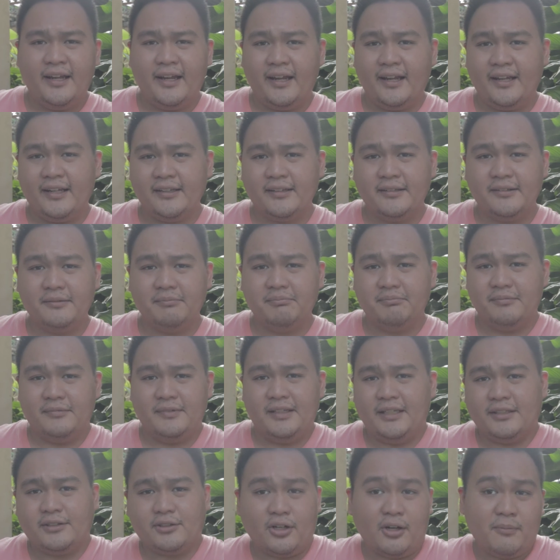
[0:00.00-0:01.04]
And
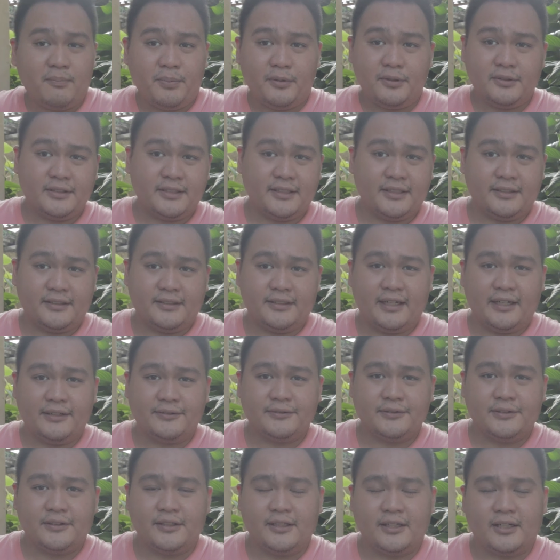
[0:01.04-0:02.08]
it composted
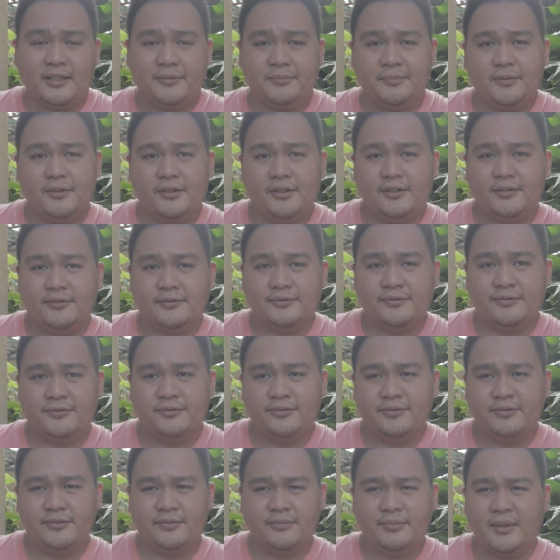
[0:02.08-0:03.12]
after a couple of
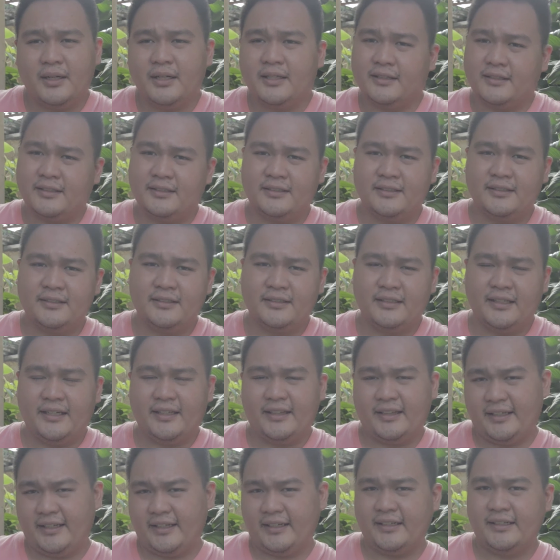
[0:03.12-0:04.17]
months, I
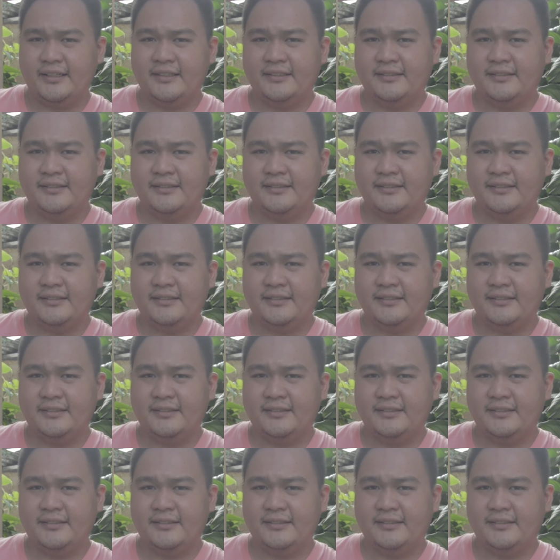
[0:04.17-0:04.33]
think.